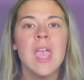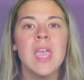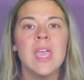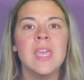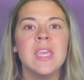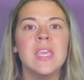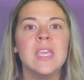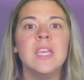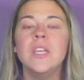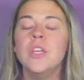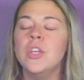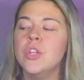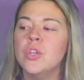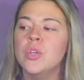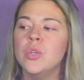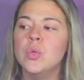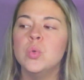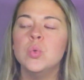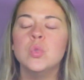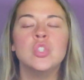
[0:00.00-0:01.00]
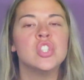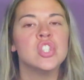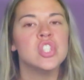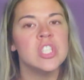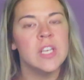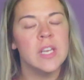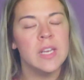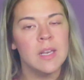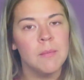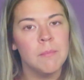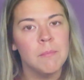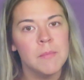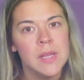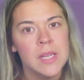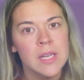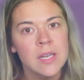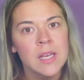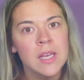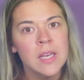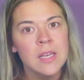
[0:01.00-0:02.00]
He knew she didn't
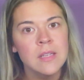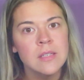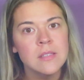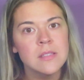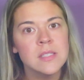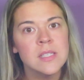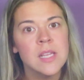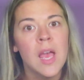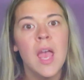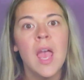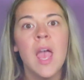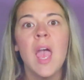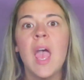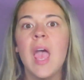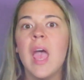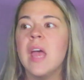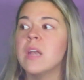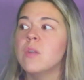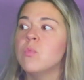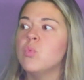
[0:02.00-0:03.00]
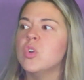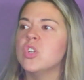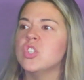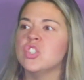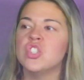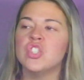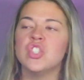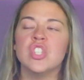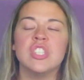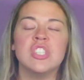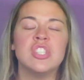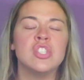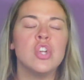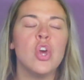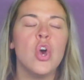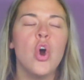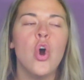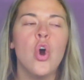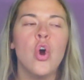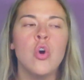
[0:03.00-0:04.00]
mean it and was just
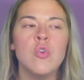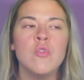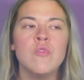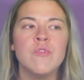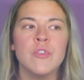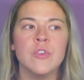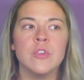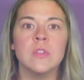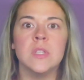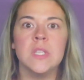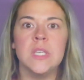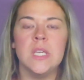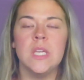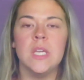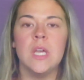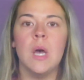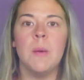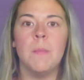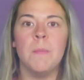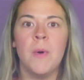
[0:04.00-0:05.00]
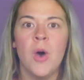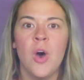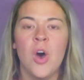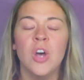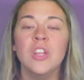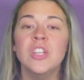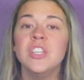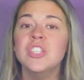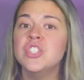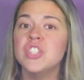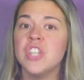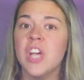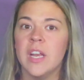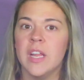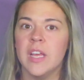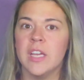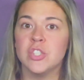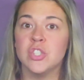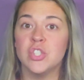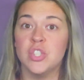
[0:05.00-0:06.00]
overly
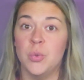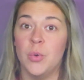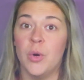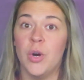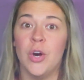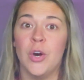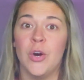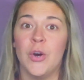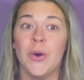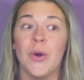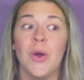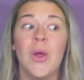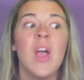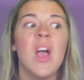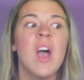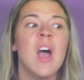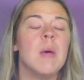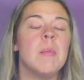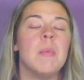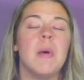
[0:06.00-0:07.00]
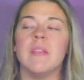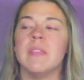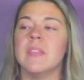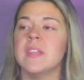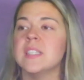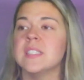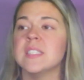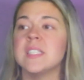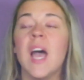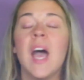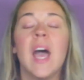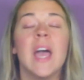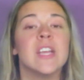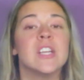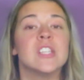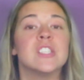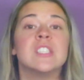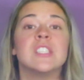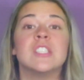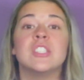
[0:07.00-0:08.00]
apologetic to her about the
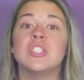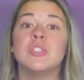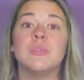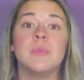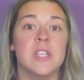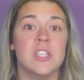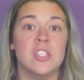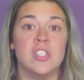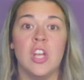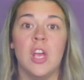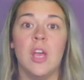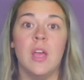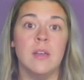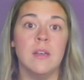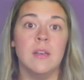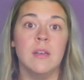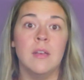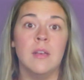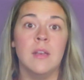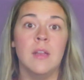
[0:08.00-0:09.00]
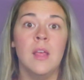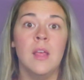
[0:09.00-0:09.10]
entire situation.